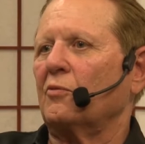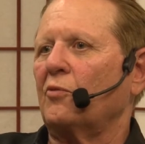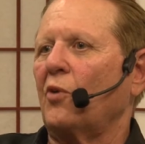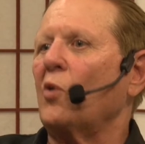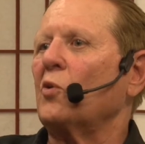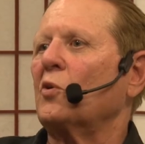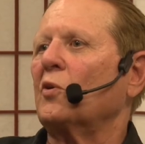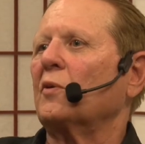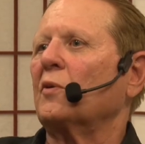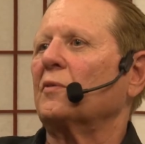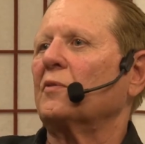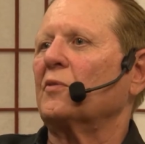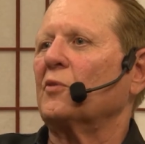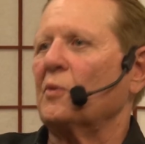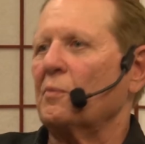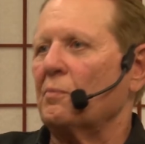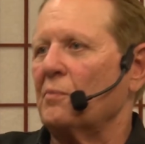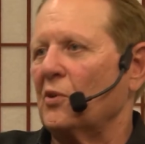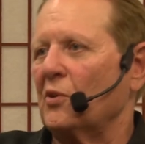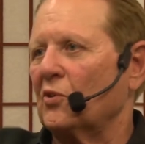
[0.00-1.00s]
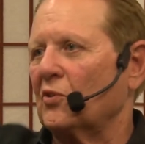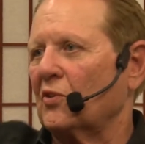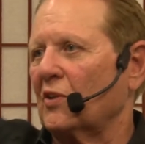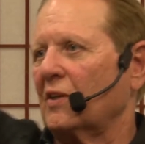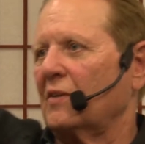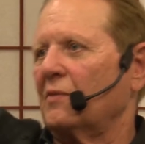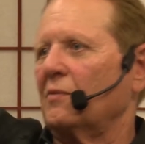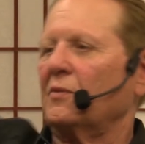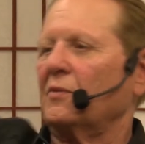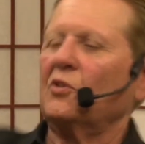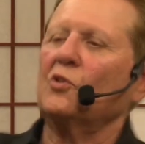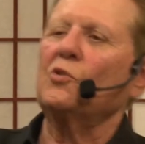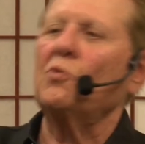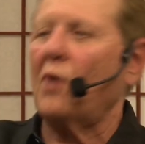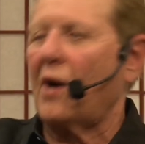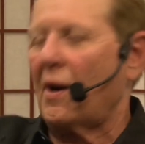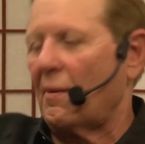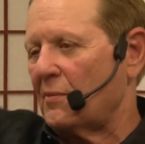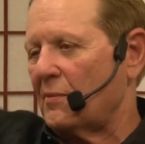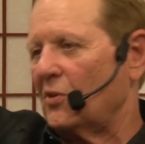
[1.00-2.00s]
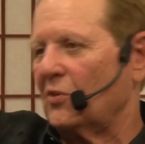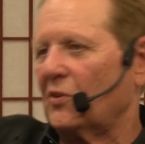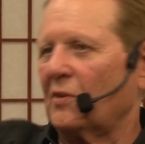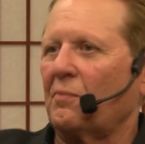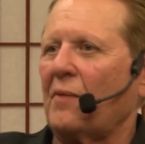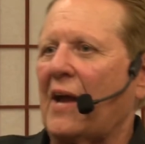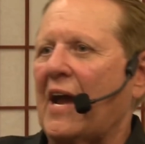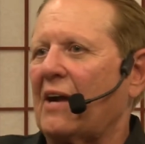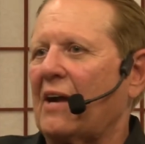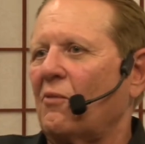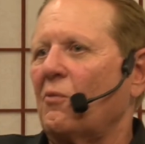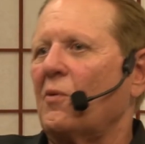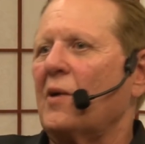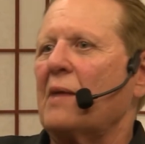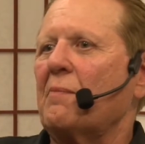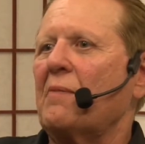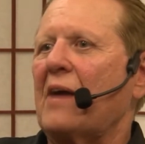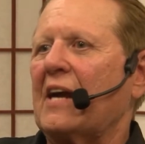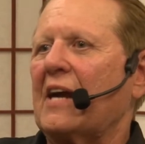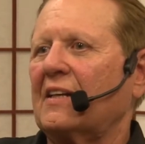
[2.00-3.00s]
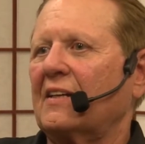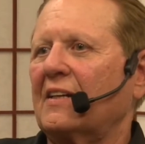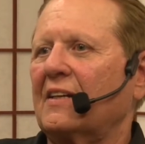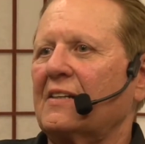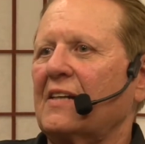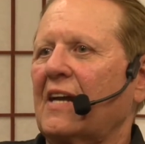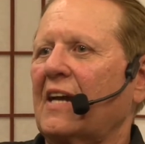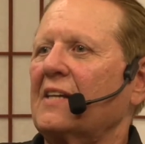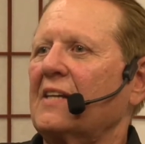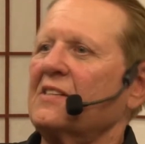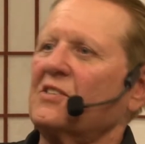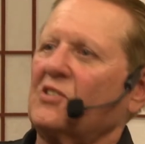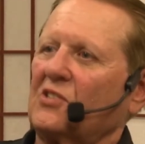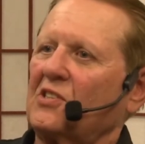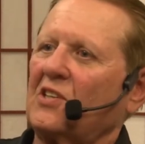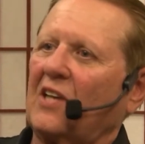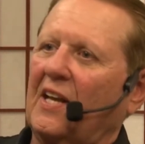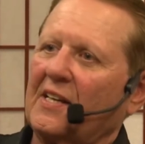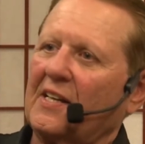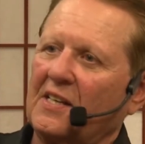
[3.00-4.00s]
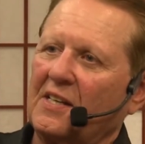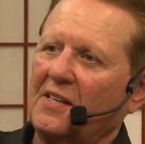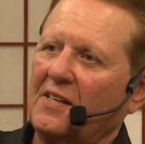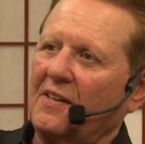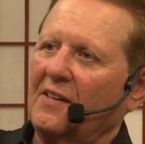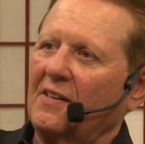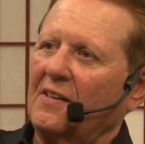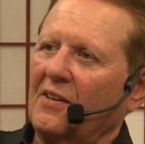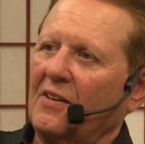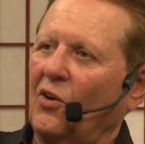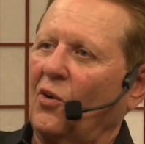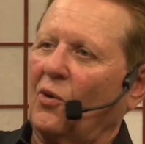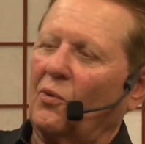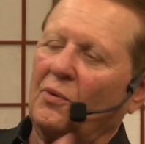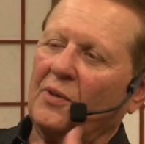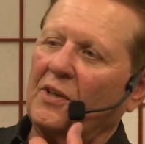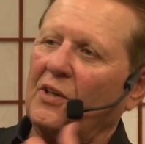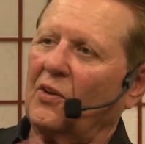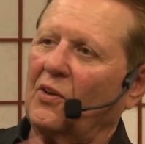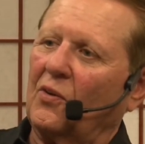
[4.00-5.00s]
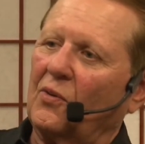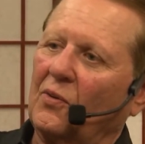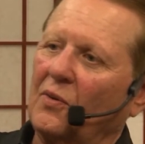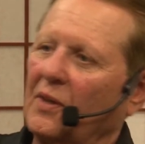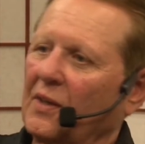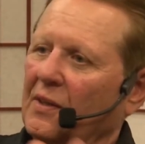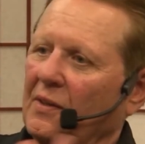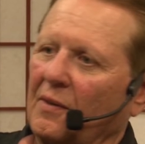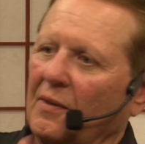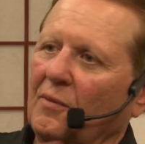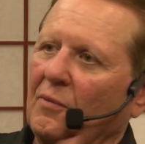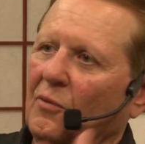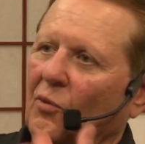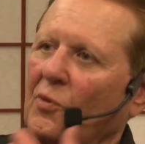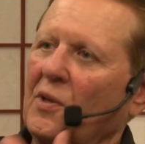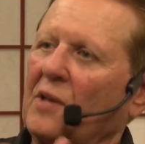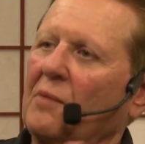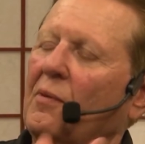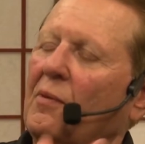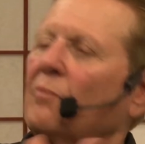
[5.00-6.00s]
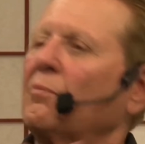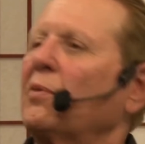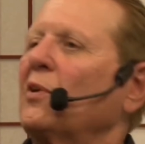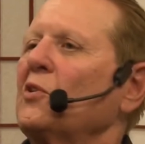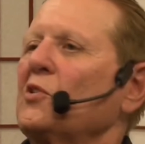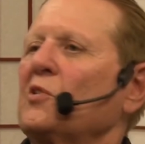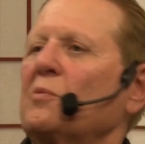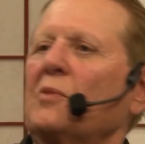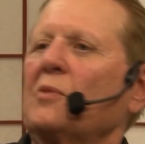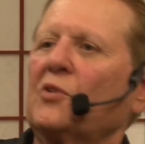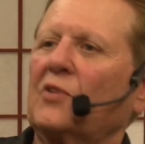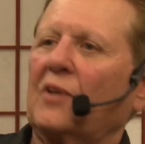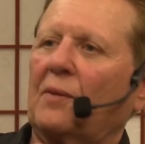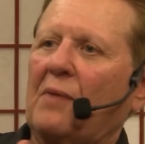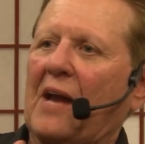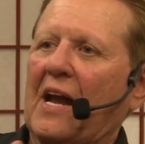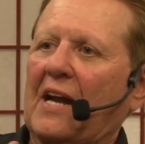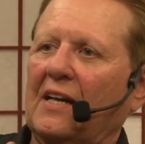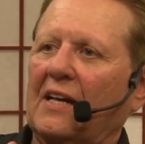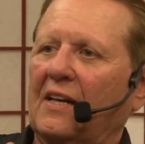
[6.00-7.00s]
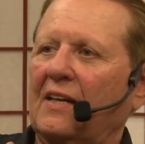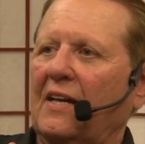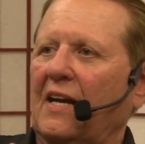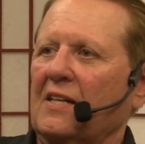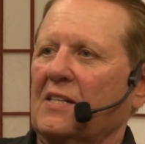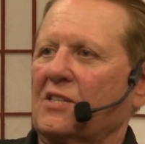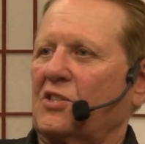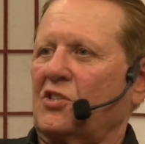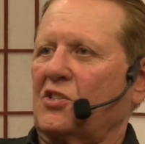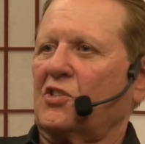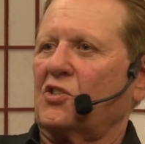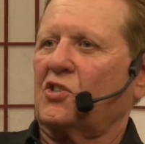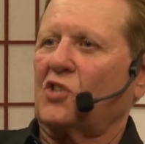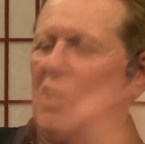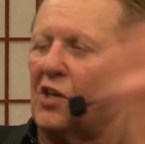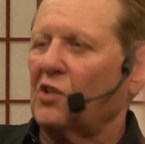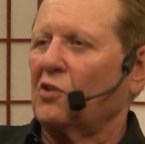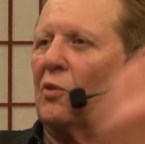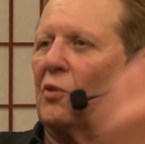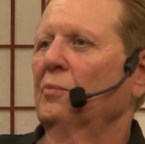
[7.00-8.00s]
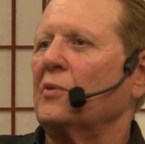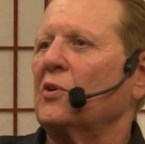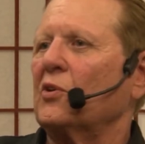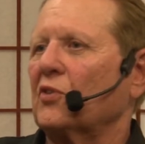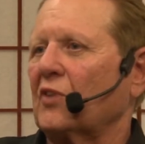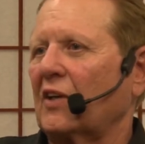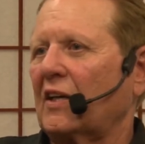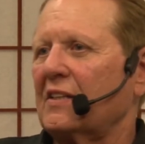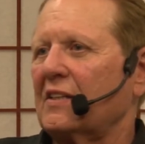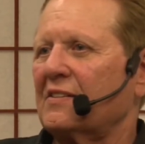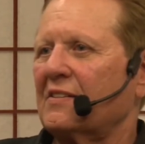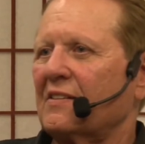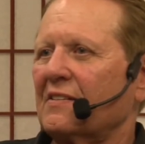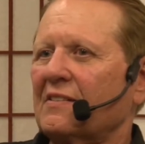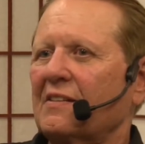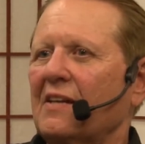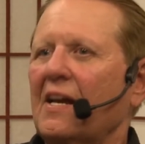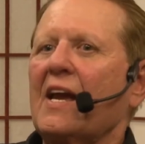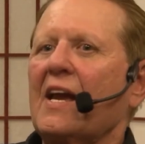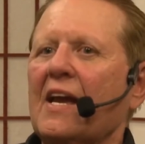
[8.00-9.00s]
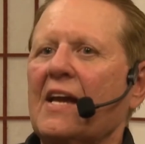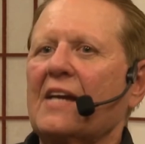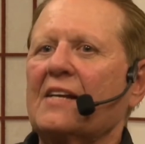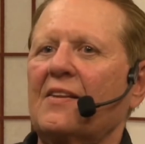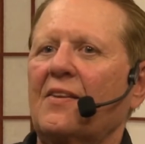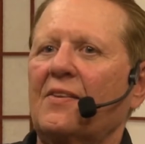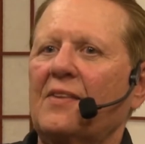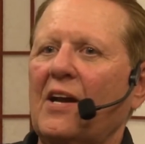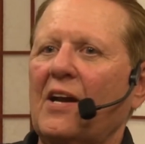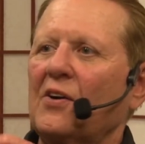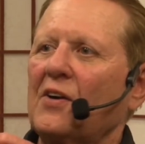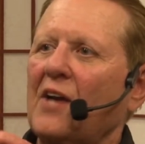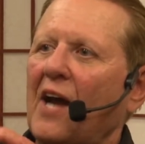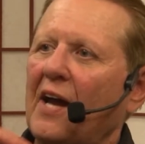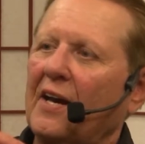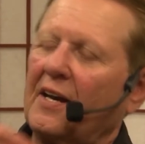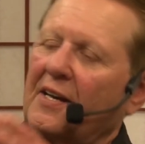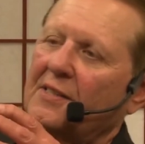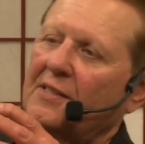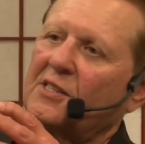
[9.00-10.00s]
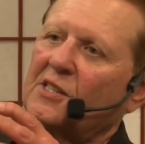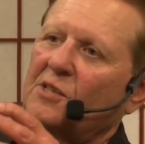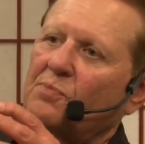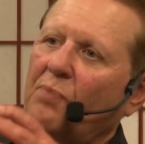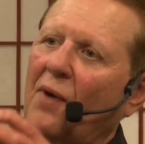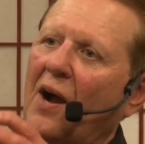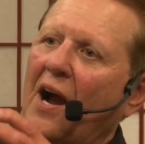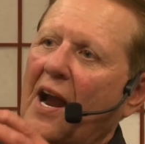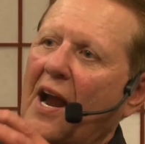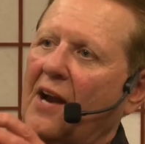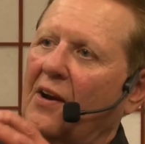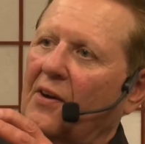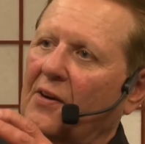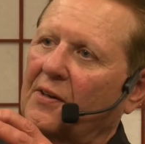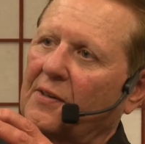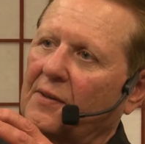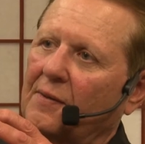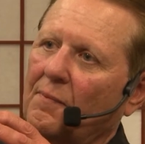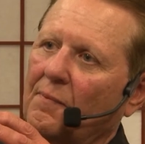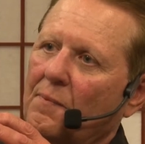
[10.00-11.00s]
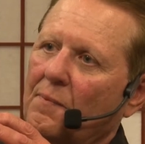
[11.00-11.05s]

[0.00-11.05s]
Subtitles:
vocal group music, doo-wop music way back in the day. This is like, or, rhythm and blues music back in the day. This is jungle music. It's just, they're not inspired,